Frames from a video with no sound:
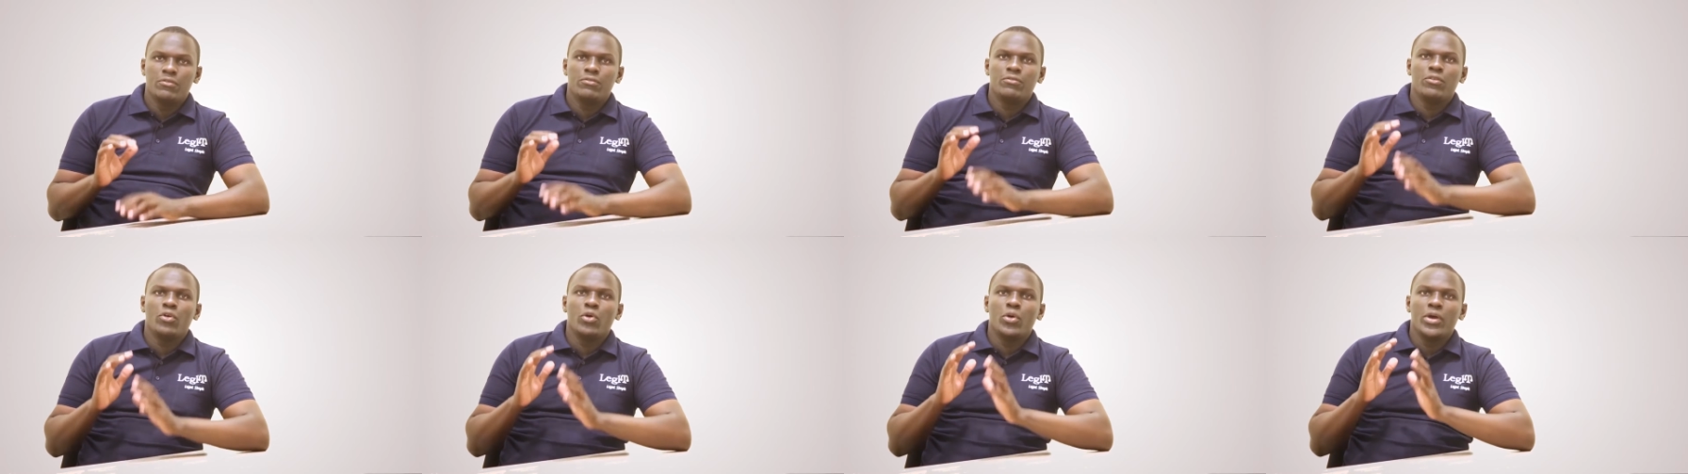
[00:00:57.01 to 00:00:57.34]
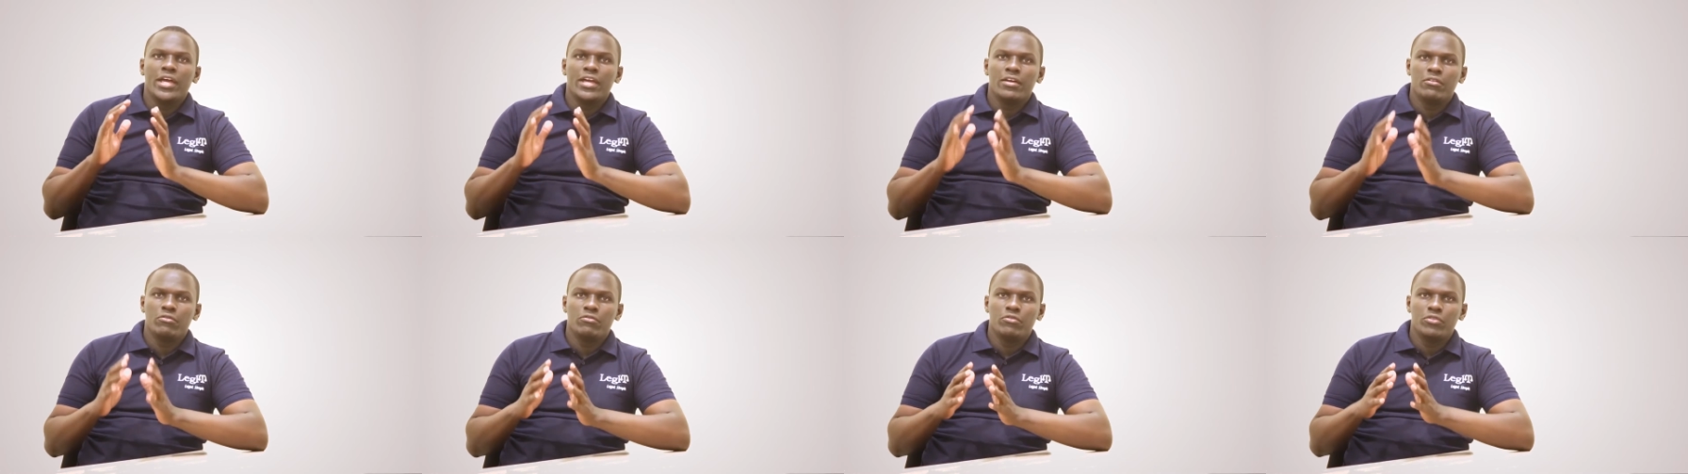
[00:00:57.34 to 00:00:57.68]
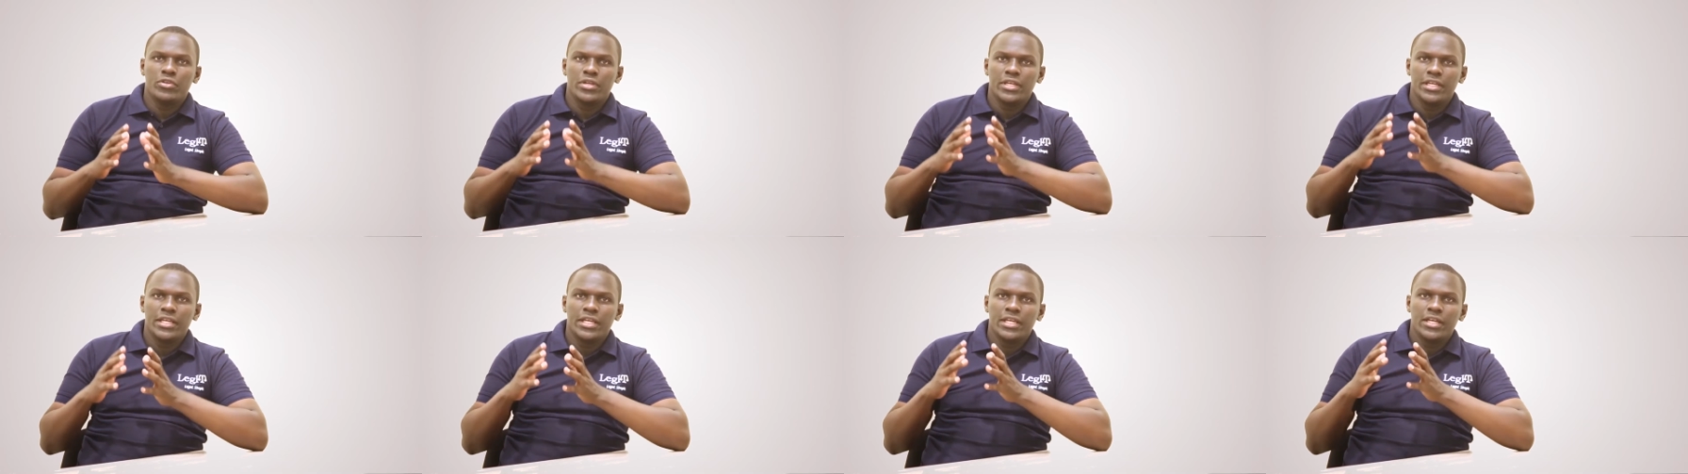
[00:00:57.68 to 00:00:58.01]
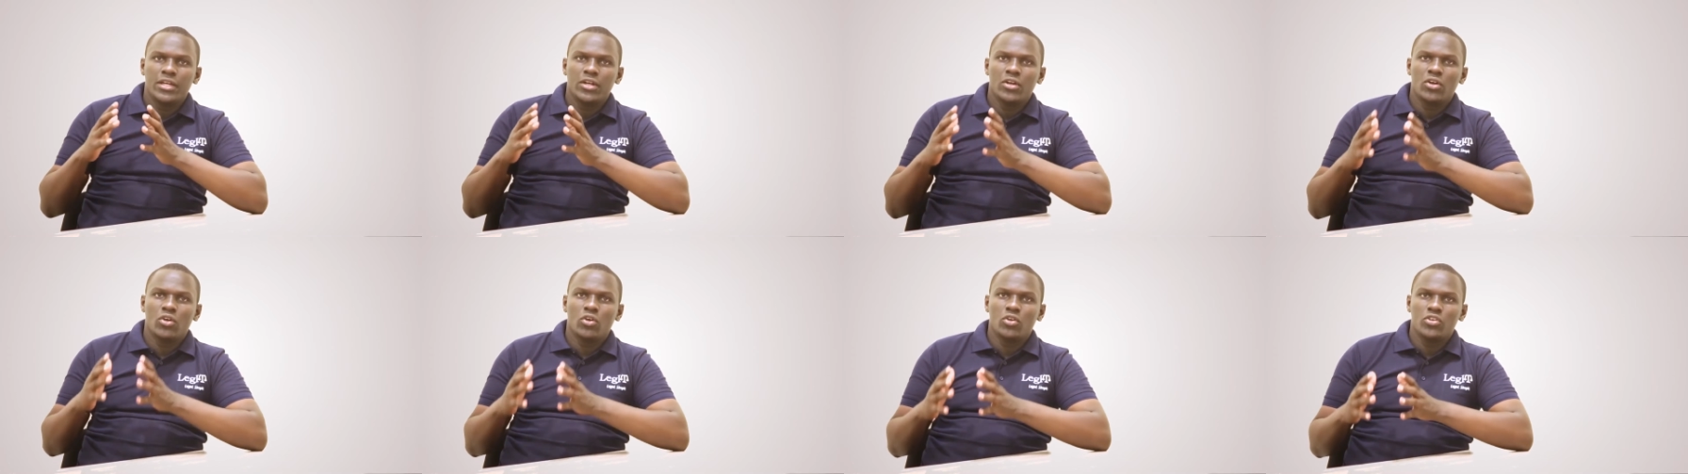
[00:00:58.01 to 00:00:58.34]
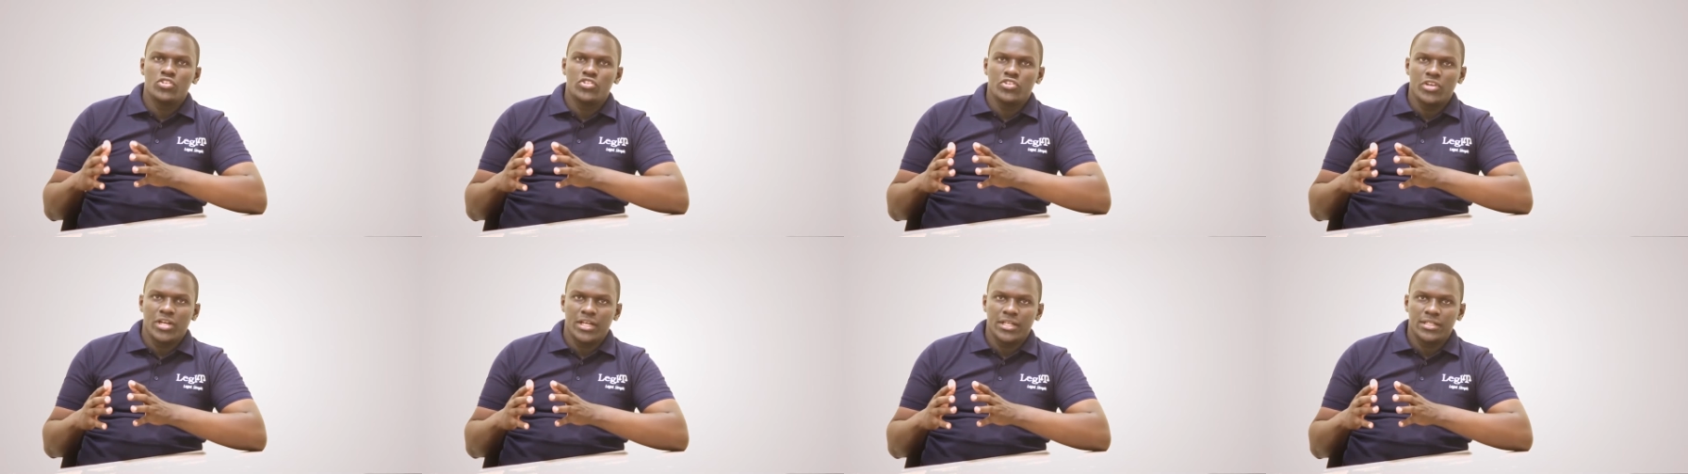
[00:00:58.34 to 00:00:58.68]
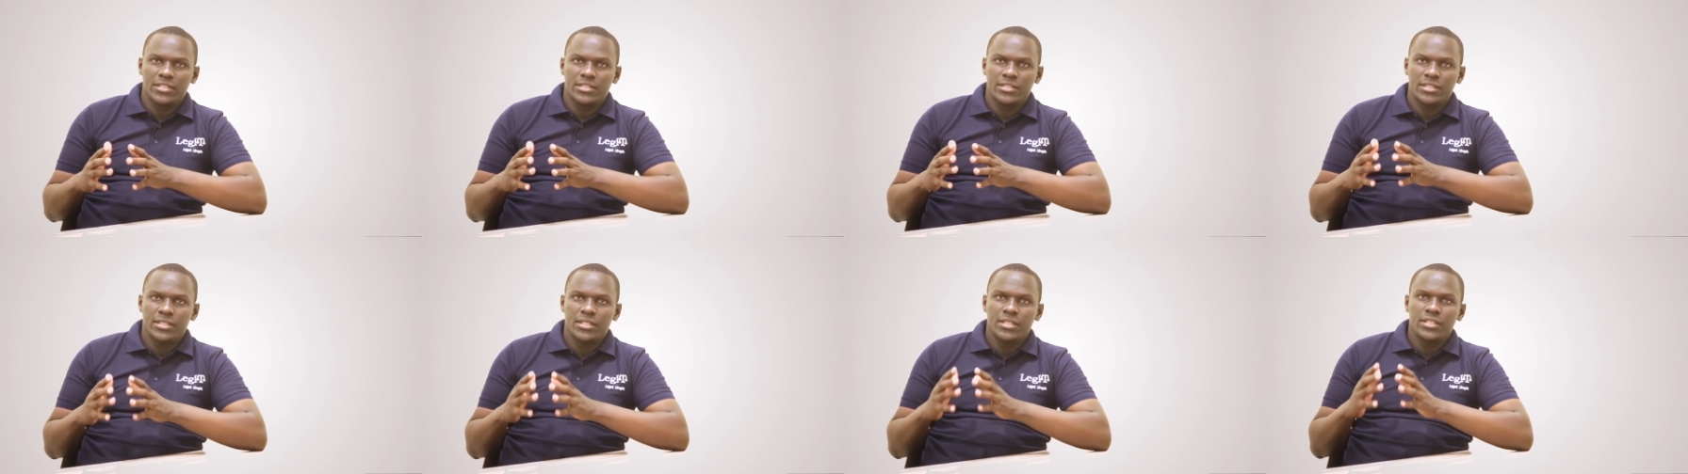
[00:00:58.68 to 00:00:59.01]
for every
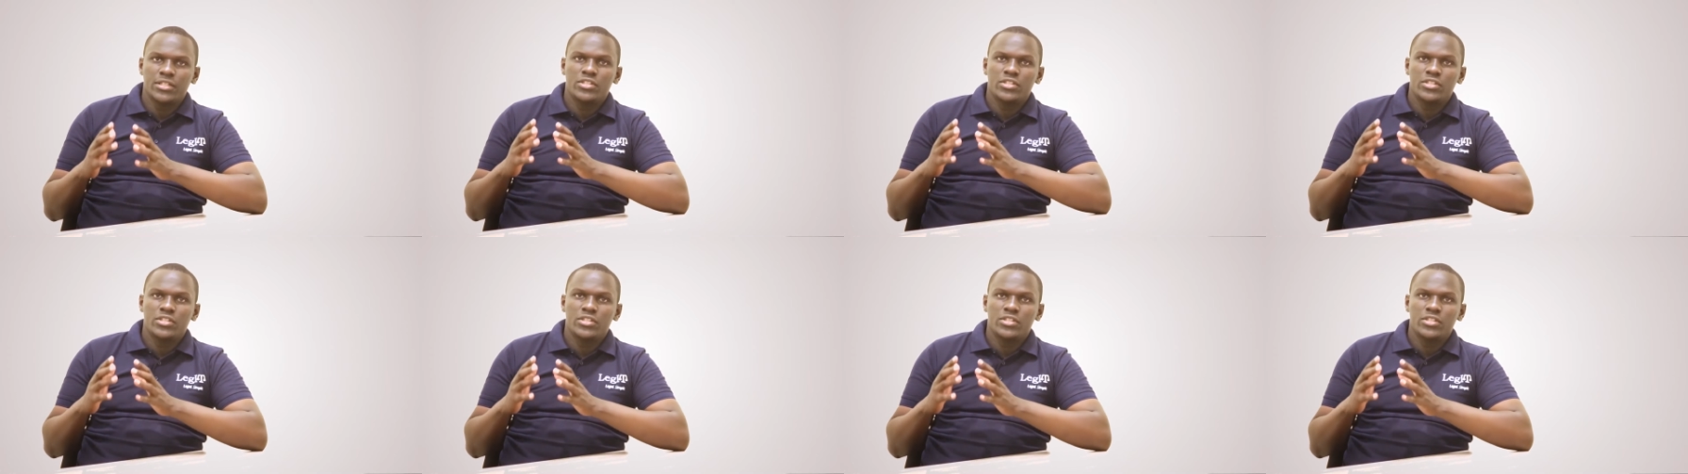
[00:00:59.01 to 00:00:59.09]
contract